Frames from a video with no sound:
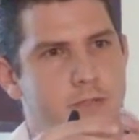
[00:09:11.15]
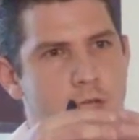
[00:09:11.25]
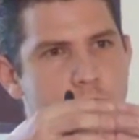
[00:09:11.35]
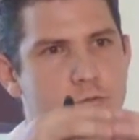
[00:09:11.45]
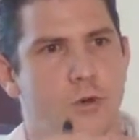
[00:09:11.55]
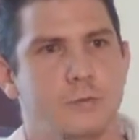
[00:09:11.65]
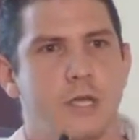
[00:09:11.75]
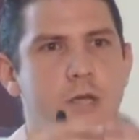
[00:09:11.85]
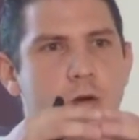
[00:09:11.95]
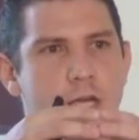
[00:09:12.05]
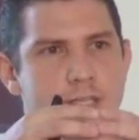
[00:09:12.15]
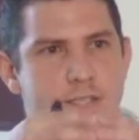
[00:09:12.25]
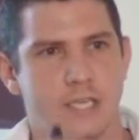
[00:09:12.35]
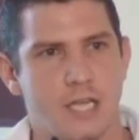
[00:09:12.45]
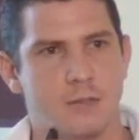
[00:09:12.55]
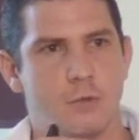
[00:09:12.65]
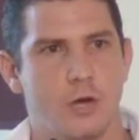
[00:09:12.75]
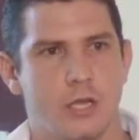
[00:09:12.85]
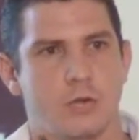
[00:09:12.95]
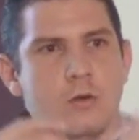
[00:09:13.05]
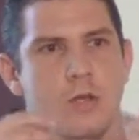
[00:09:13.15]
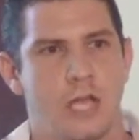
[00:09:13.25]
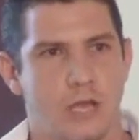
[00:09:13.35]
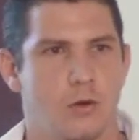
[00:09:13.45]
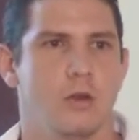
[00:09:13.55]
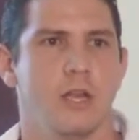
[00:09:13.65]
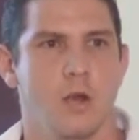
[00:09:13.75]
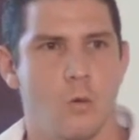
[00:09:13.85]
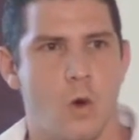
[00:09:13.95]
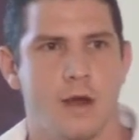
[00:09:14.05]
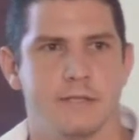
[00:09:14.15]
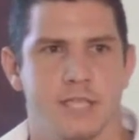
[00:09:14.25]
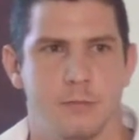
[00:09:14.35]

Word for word: to obtain a single molecule in only one step.